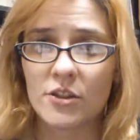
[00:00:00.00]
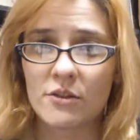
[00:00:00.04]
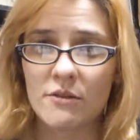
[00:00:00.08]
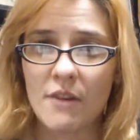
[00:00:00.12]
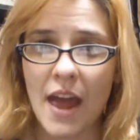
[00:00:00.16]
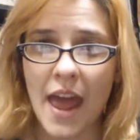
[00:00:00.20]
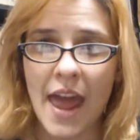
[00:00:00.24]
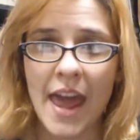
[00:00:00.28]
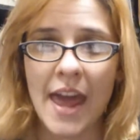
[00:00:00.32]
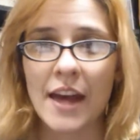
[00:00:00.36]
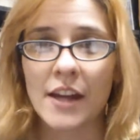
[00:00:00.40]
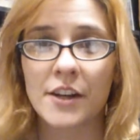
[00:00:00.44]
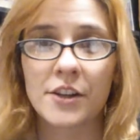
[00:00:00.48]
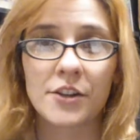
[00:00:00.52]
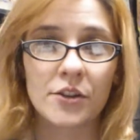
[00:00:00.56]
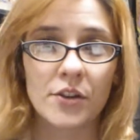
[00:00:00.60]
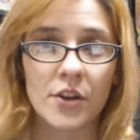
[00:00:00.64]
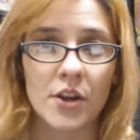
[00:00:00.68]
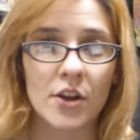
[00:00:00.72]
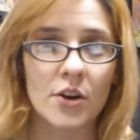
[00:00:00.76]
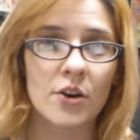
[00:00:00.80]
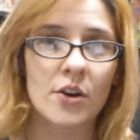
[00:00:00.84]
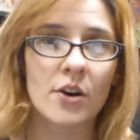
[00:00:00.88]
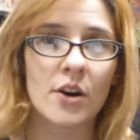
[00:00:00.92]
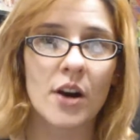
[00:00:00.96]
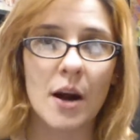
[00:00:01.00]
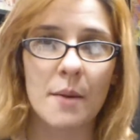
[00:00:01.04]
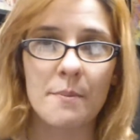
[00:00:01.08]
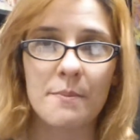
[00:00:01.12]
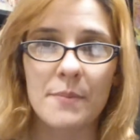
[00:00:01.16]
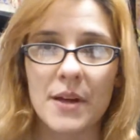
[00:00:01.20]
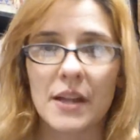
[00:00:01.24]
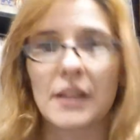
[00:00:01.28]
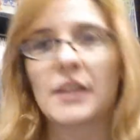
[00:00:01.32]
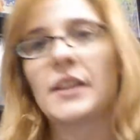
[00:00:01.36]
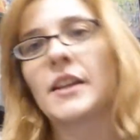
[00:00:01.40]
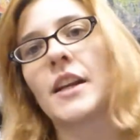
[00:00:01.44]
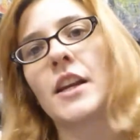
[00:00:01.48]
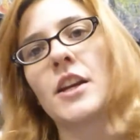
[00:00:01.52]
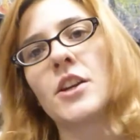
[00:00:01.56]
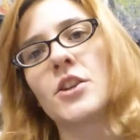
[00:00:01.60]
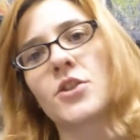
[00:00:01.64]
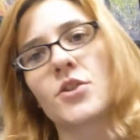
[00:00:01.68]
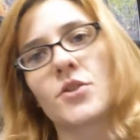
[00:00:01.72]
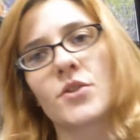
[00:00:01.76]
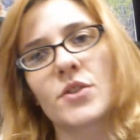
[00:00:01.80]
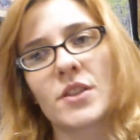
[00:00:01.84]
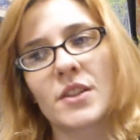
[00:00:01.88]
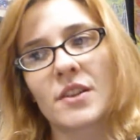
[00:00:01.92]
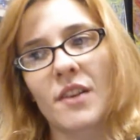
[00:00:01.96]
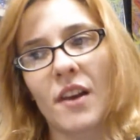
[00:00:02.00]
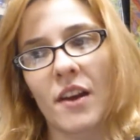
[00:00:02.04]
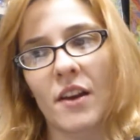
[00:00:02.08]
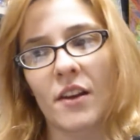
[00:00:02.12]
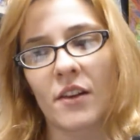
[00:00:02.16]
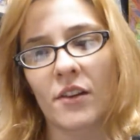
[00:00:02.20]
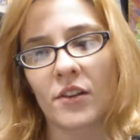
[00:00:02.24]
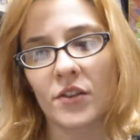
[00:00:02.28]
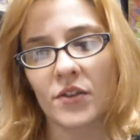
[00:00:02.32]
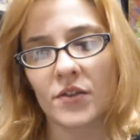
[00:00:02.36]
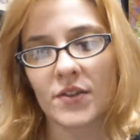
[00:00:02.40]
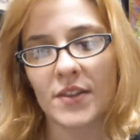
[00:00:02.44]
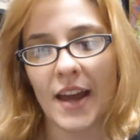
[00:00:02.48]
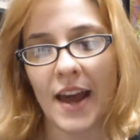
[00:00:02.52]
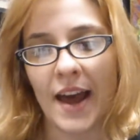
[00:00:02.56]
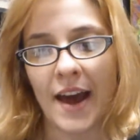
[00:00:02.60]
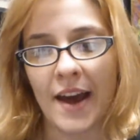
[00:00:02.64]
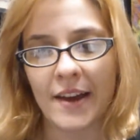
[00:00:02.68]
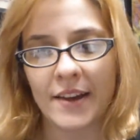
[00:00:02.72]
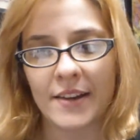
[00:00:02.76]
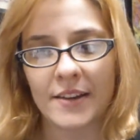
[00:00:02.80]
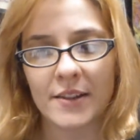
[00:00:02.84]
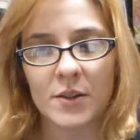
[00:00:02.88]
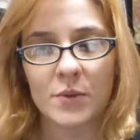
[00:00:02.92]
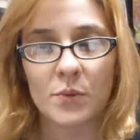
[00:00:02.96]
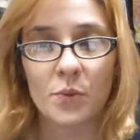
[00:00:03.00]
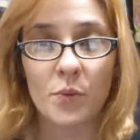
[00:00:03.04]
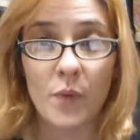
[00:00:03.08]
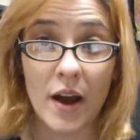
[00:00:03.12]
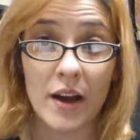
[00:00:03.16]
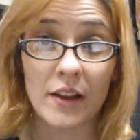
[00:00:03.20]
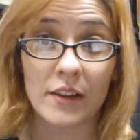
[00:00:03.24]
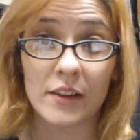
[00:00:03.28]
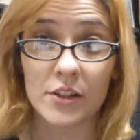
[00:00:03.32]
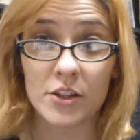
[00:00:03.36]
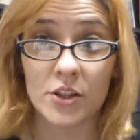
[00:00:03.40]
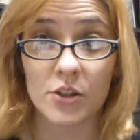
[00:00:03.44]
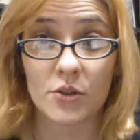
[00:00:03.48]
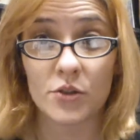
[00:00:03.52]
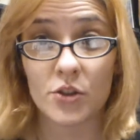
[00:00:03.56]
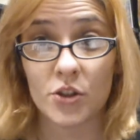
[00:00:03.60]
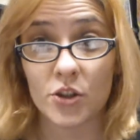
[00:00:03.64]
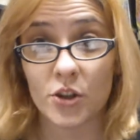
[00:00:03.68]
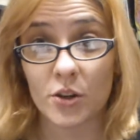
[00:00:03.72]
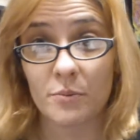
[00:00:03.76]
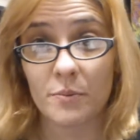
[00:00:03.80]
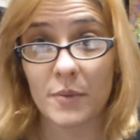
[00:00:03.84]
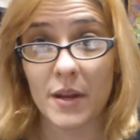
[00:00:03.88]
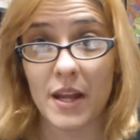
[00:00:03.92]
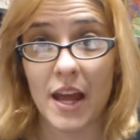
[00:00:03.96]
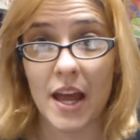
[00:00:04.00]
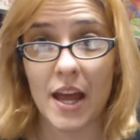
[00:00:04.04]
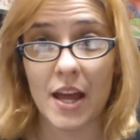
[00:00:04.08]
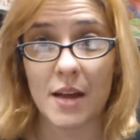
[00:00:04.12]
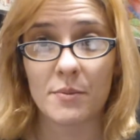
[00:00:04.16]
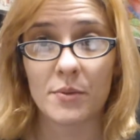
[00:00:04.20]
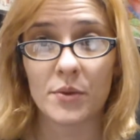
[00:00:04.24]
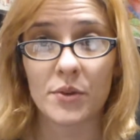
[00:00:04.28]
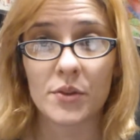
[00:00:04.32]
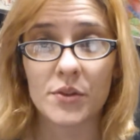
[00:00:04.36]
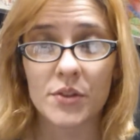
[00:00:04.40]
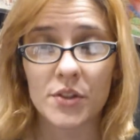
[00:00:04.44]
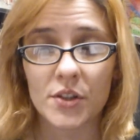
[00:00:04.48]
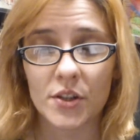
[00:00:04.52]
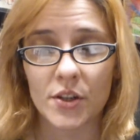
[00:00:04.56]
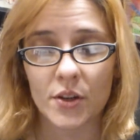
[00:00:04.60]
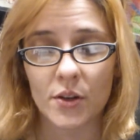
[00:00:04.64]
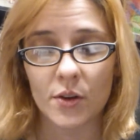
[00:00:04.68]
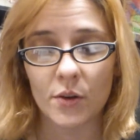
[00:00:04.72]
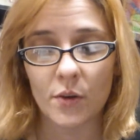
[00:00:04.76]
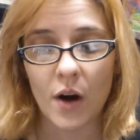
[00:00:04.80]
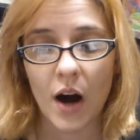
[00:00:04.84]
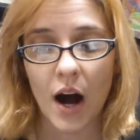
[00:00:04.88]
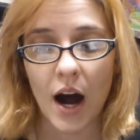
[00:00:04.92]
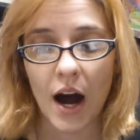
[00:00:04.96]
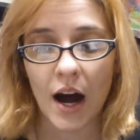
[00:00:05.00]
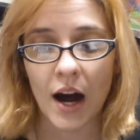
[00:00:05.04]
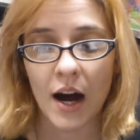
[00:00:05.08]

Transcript: handle your abilities, your skills, as well as you should be able to.